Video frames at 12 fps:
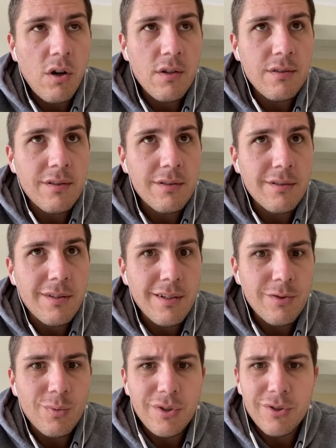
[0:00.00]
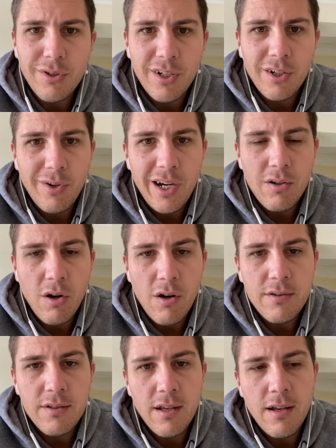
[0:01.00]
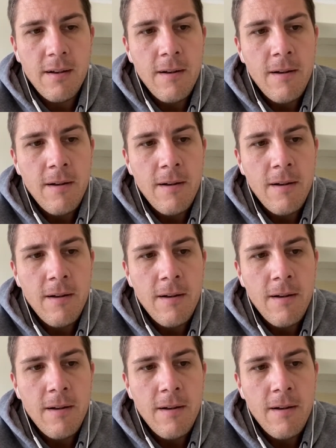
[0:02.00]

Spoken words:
answers this, which is not a great answer,